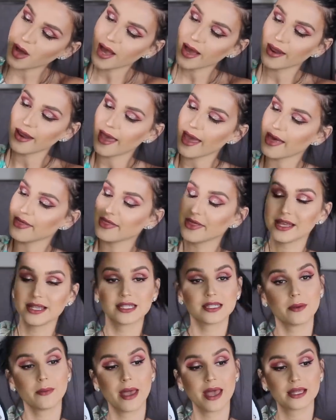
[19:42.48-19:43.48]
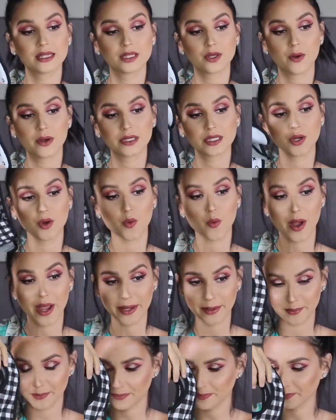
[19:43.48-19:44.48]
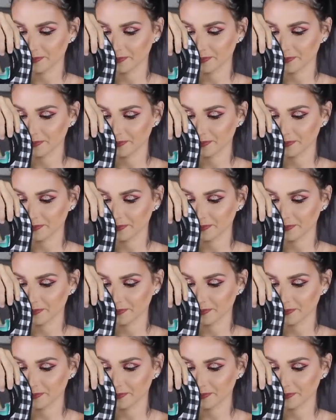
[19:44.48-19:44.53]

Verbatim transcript: one and then some XOXO white.